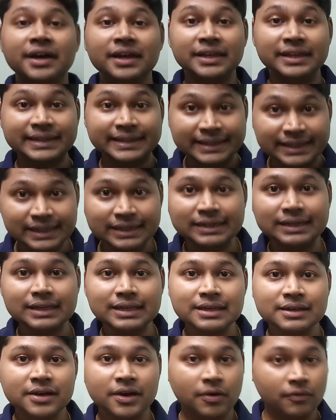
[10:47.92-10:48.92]

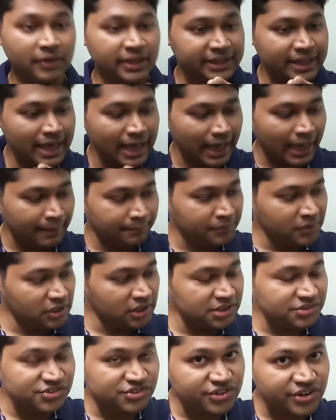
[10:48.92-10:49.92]
here when the
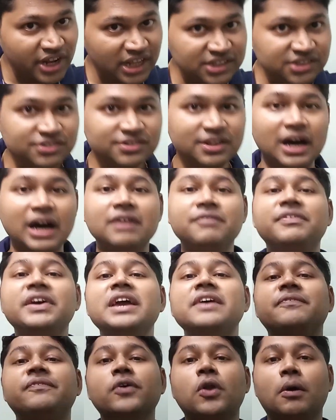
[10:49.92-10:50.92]
ambulance runs
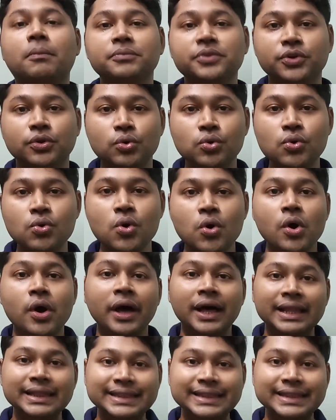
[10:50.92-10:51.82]
away from you,